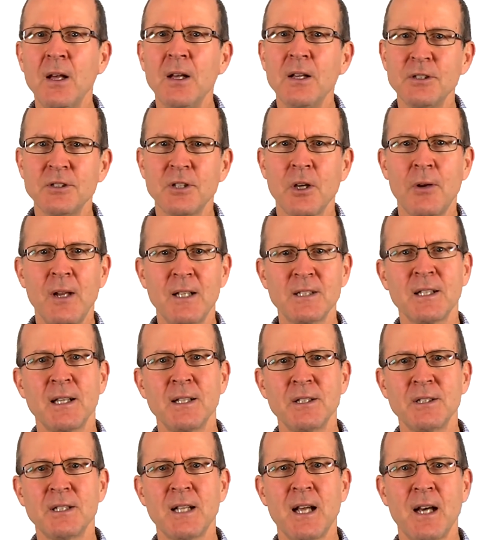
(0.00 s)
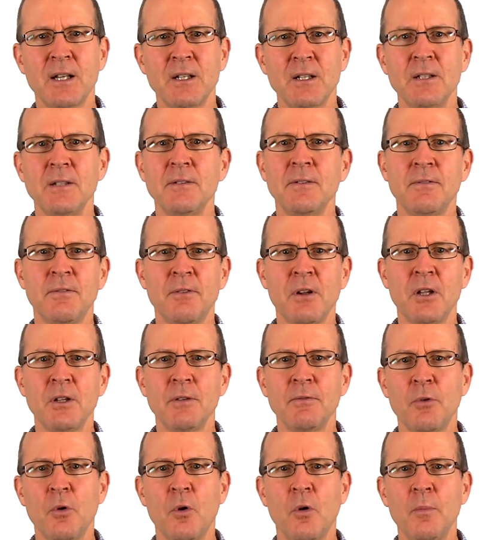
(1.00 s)
So let's get started. Fill in the
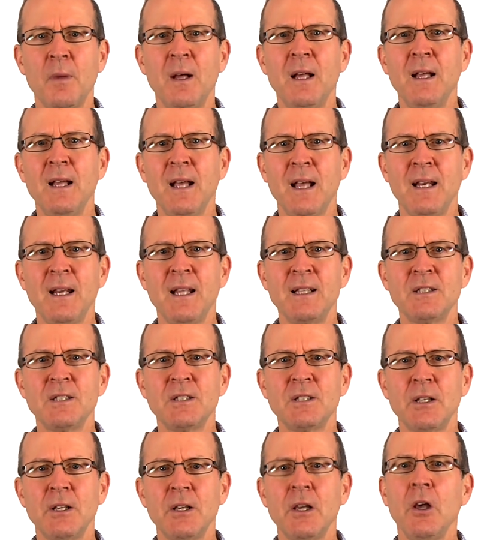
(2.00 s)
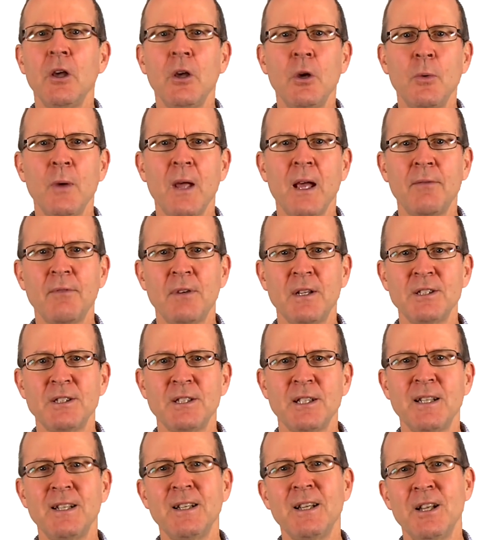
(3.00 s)
form and let's see who we have
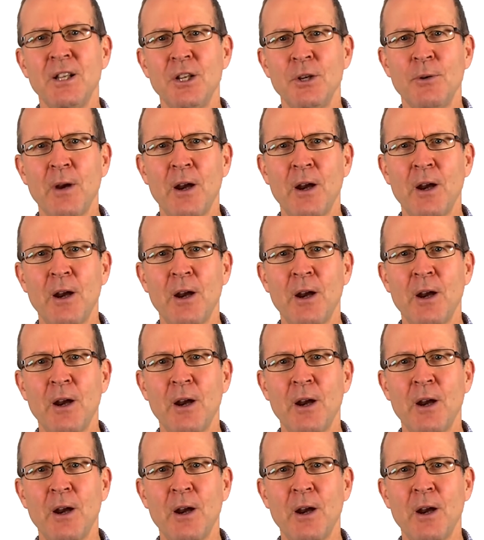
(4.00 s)
listed in your